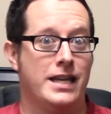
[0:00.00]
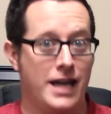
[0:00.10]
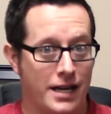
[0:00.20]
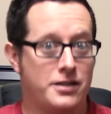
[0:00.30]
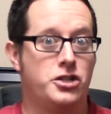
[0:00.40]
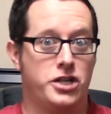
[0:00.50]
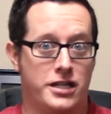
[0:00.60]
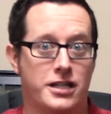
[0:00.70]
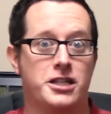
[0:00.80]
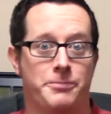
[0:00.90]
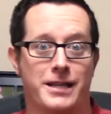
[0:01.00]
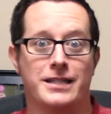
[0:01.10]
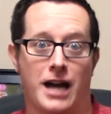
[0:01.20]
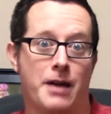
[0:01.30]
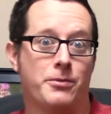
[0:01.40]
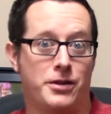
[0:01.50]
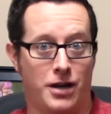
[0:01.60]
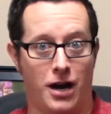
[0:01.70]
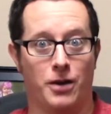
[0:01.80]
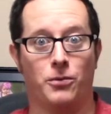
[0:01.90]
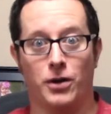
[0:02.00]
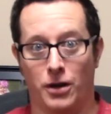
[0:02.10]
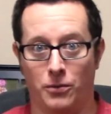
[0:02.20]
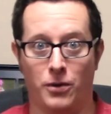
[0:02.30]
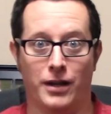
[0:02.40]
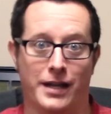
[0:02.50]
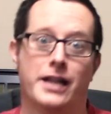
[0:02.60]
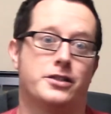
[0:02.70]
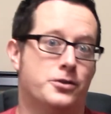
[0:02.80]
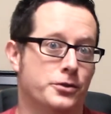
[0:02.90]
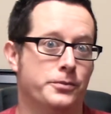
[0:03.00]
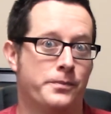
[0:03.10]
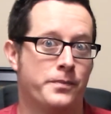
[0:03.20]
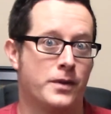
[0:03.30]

Yes, Jesus spent time with God one-on-one. That's true.